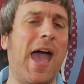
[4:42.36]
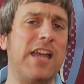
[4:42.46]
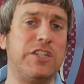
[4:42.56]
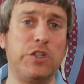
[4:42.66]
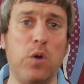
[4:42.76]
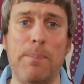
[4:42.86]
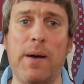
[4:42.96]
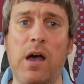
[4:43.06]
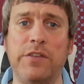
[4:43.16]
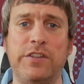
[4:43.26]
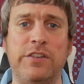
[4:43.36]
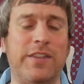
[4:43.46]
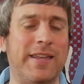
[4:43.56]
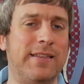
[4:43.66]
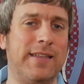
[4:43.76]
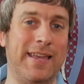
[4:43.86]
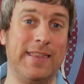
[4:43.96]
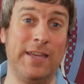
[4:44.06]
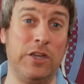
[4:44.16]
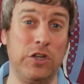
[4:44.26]
Short passes, they're
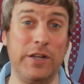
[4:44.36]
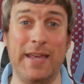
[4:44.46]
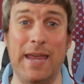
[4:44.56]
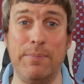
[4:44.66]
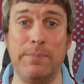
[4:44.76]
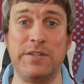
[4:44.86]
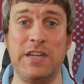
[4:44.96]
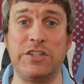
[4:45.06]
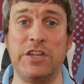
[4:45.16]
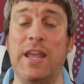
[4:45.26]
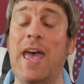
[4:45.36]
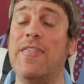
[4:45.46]
good at keeping possession,